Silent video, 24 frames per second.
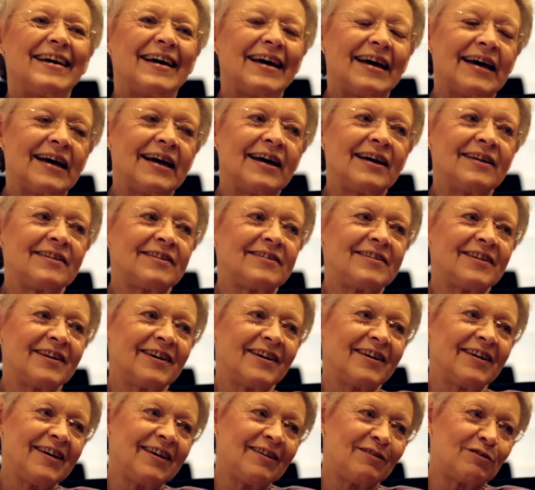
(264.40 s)
And
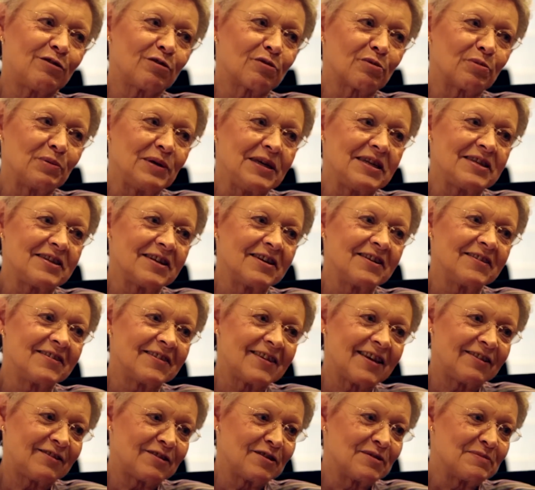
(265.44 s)
uh, it's a reason
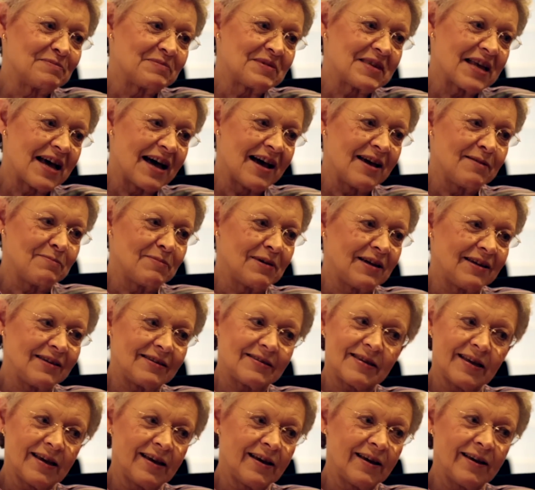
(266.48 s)
that sometimes I
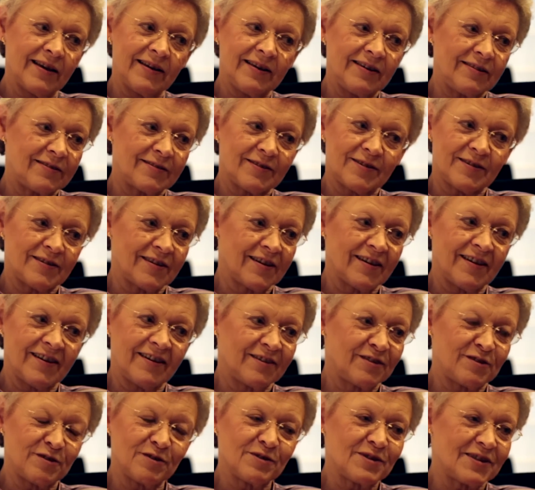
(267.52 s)
say it's,
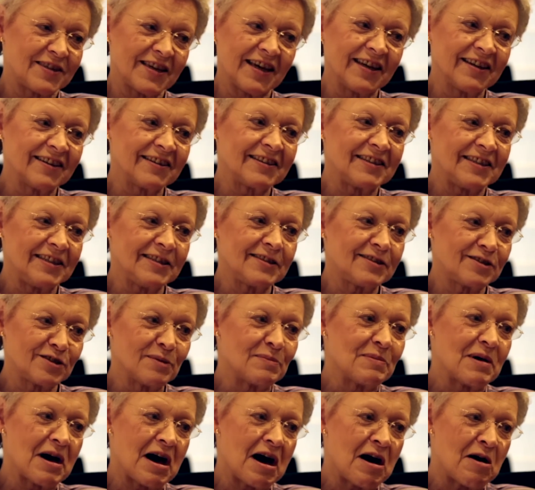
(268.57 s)
uh, the scientists
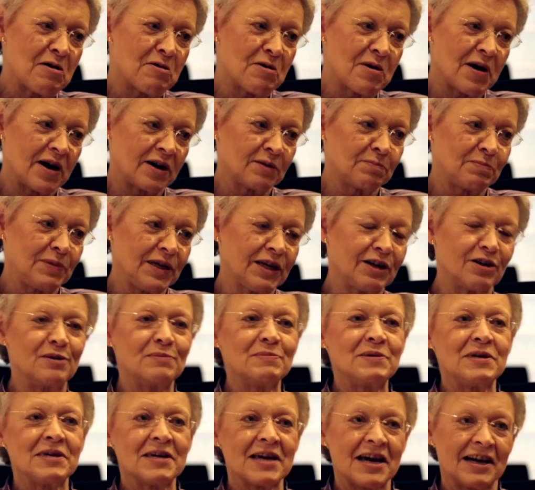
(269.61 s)
somehow are
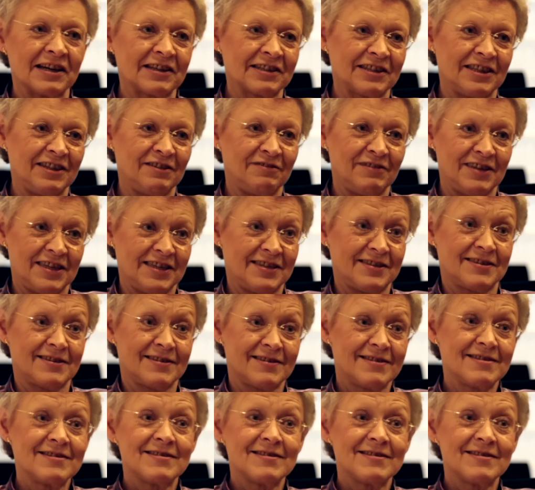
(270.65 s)
becoming activists